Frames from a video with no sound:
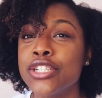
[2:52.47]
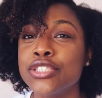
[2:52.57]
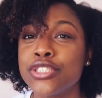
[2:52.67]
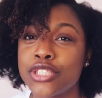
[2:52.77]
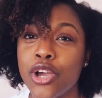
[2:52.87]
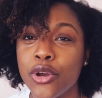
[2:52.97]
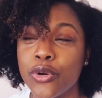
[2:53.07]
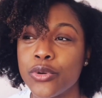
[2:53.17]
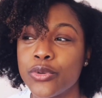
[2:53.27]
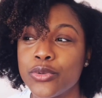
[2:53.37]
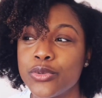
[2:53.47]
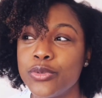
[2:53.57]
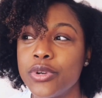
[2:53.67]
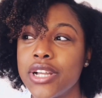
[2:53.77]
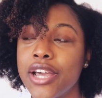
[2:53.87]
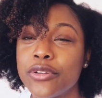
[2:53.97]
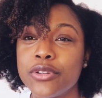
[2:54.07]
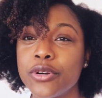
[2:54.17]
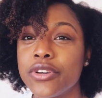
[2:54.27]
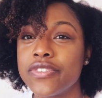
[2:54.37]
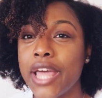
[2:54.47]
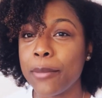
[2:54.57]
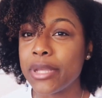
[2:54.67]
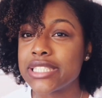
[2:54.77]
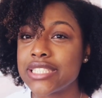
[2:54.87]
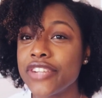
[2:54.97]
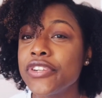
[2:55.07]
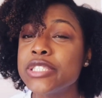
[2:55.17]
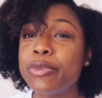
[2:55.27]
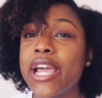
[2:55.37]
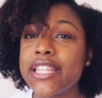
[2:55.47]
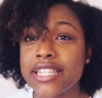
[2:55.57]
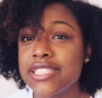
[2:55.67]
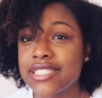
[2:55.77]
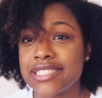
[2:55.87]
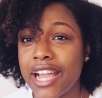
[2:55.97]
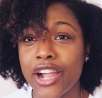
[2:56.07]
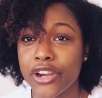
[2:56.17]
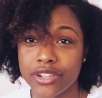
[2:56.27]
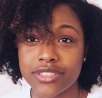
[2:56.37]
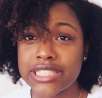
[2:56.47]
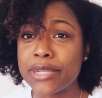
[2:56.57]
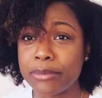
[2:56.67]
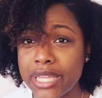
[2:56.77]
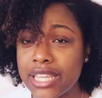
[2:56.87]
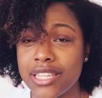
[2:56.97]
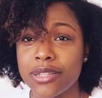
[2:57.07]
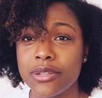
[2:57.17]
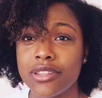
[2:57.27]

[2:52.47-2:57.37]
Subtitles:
So I don't know if that makes a difference, but this does not hurt to me.